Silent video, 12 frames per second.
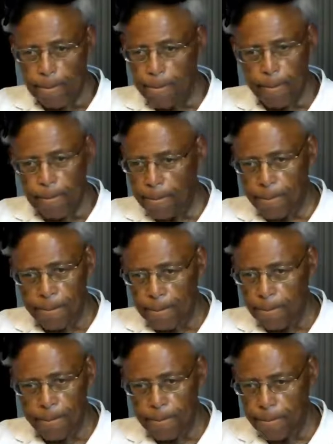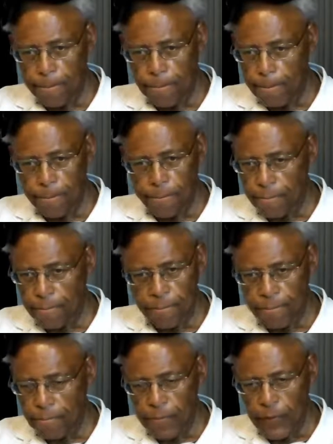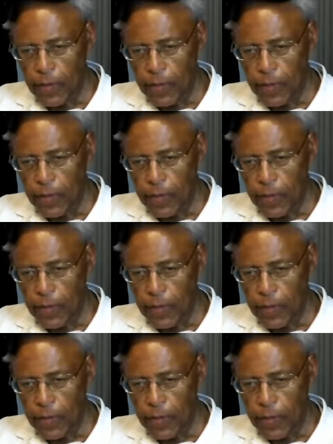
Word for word: Why would that be the case?